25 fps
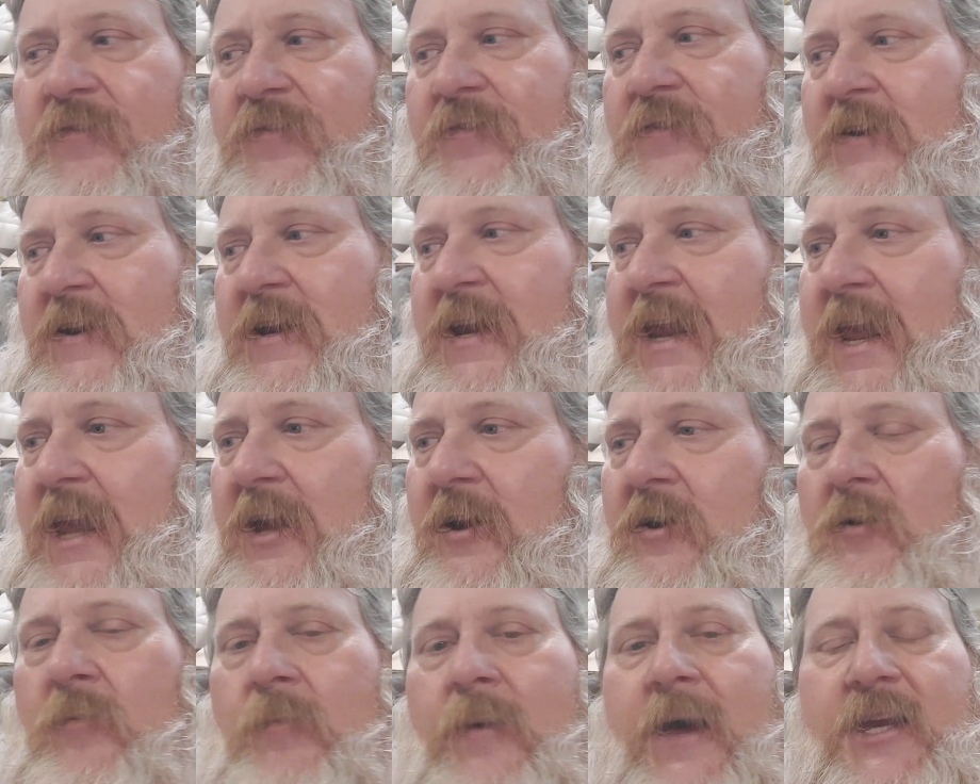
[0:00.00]

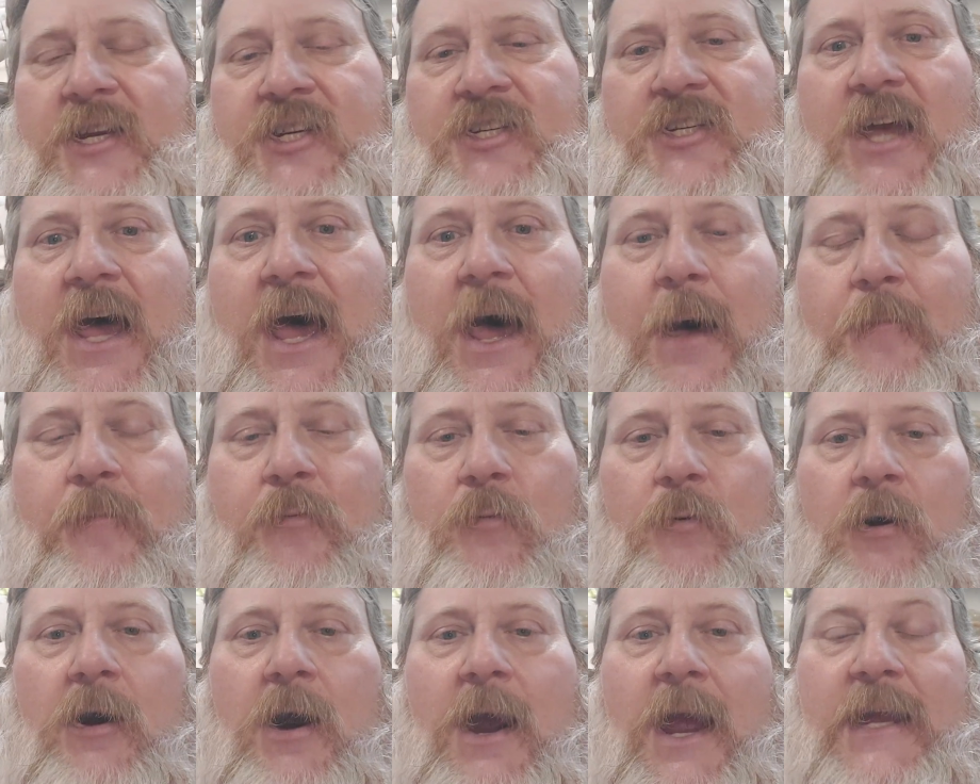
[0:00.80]
finagle my shop
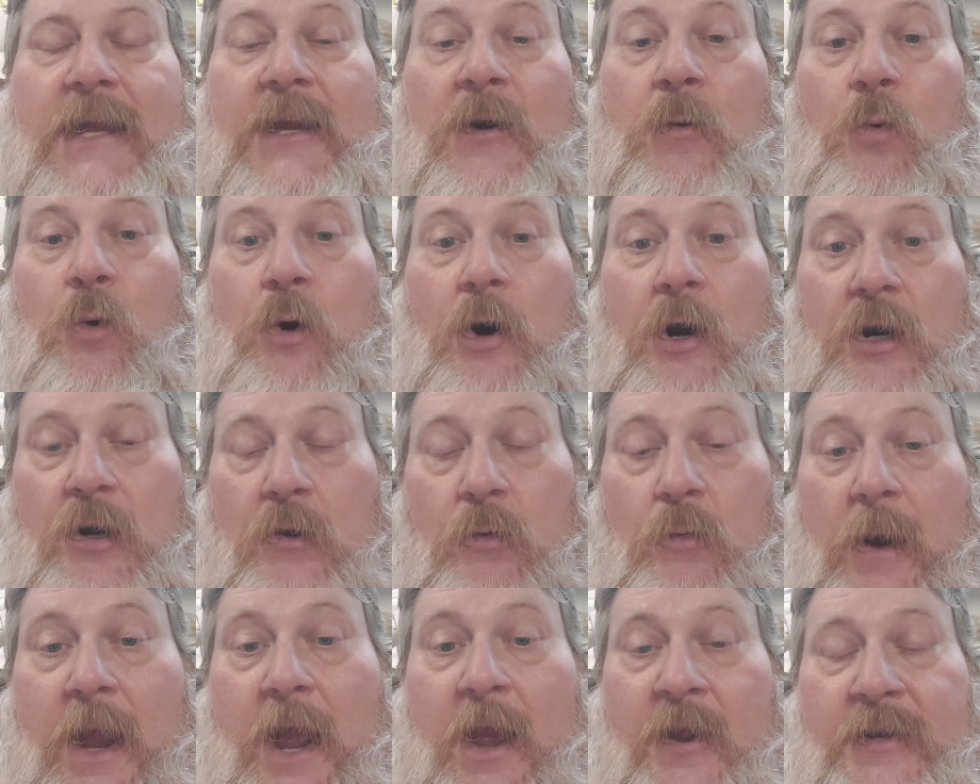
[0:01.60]
where I can work
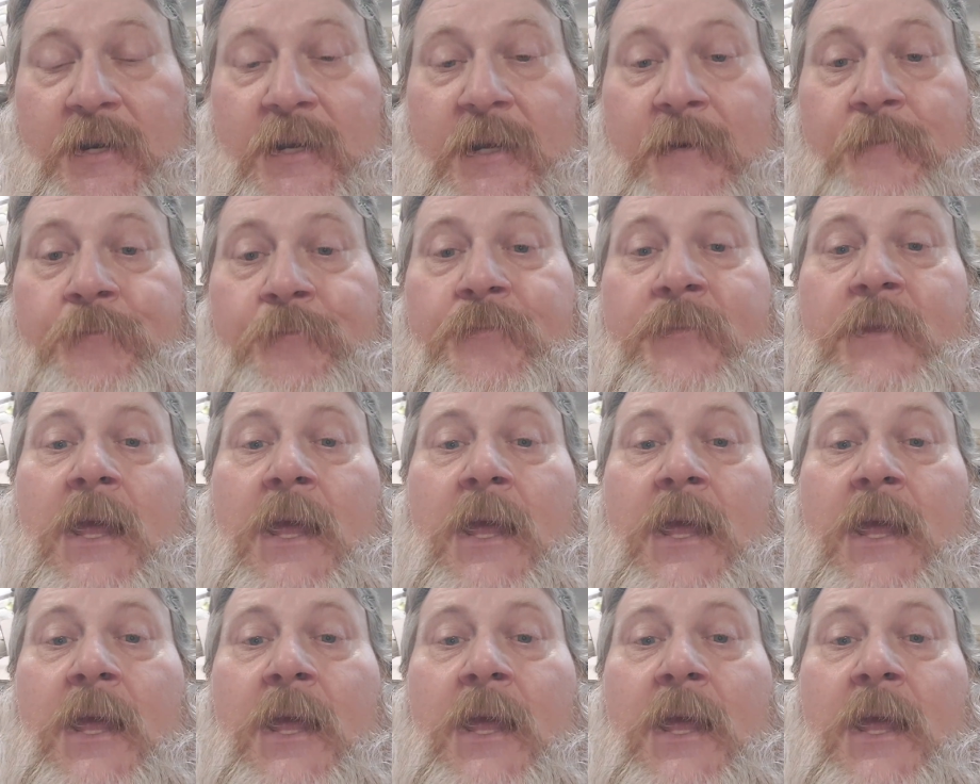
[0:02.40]
around it.